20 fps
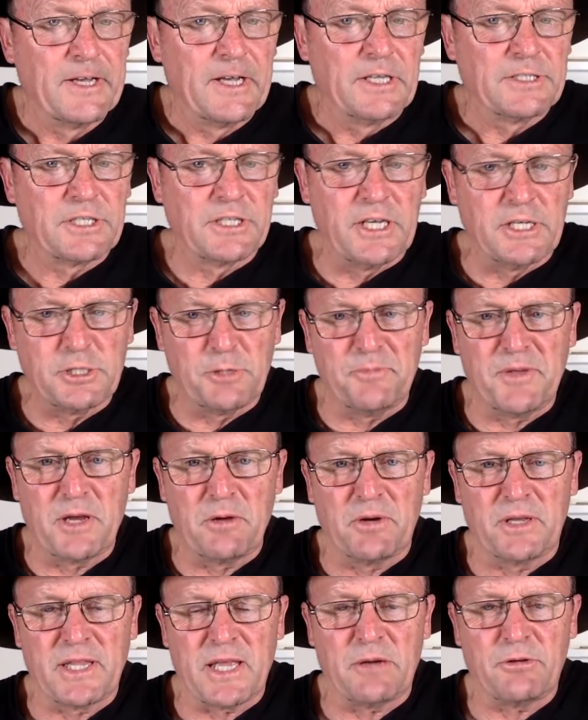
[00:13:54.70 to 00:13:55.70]
so there's a big
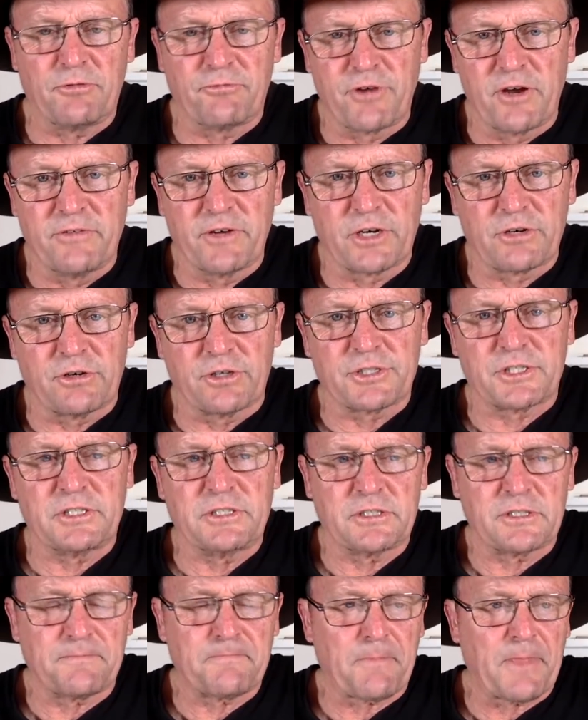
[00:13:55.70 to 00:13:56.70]
one there with river
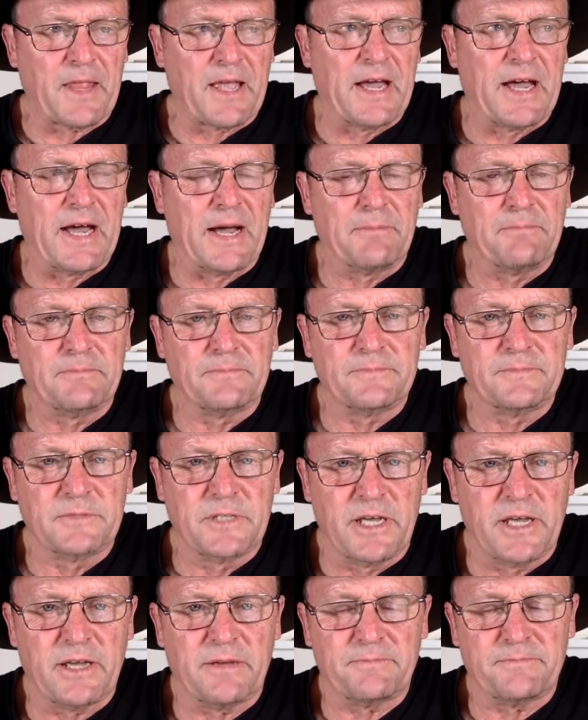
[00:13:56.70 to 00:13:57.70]
crossings um,
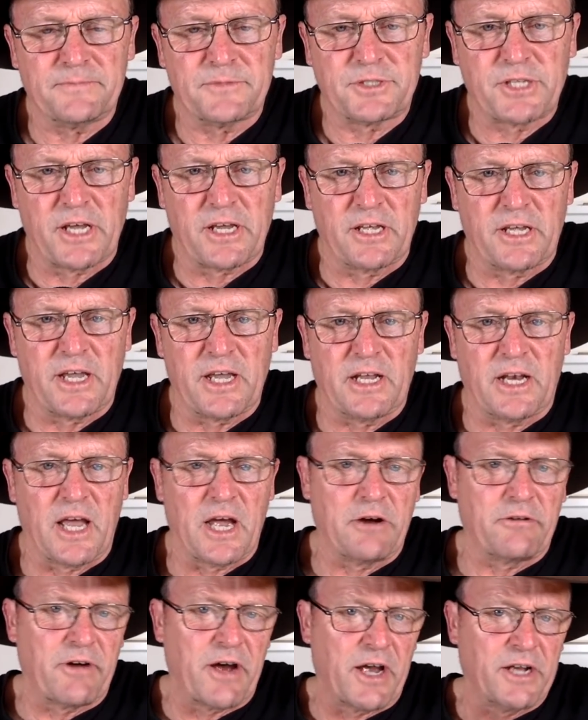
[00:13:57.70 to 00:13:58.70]
yeah, second gear
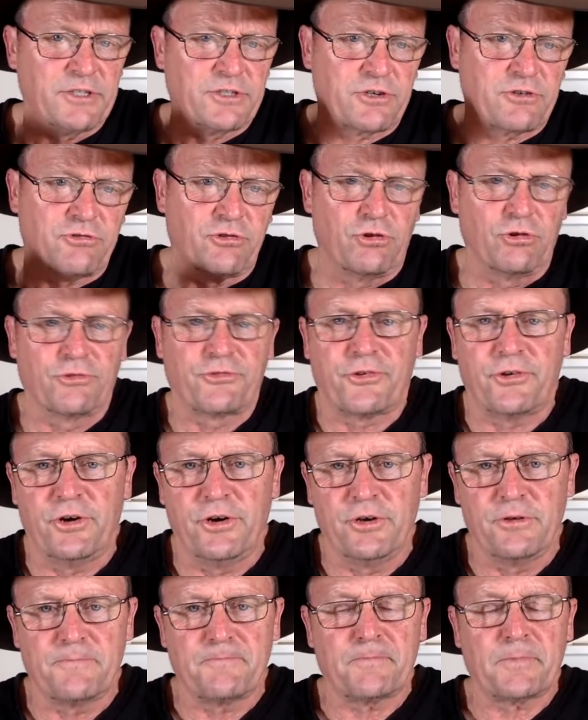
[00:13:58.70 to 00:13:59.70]
low range, crawl
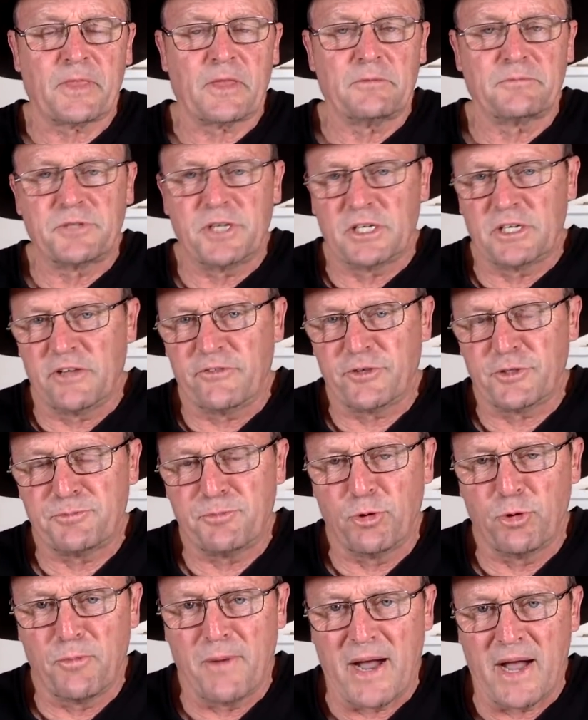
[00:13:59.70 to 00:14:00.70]
through, particularly if it's
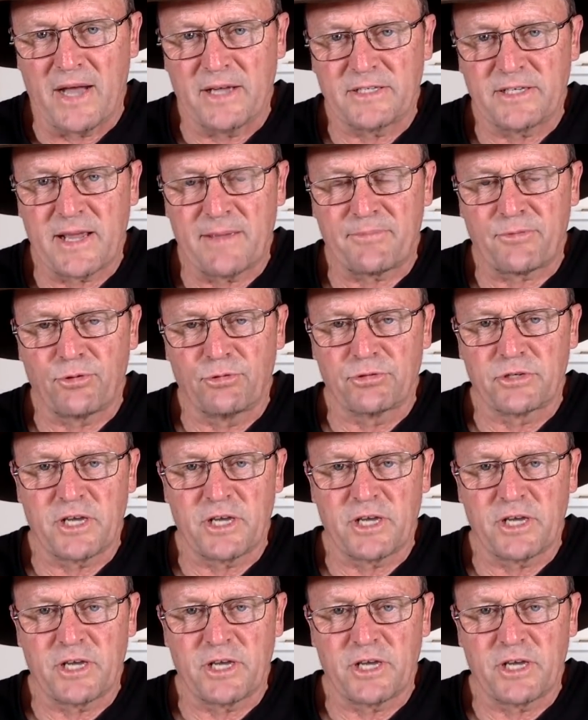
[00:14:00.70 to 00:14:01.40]
bull bar depth or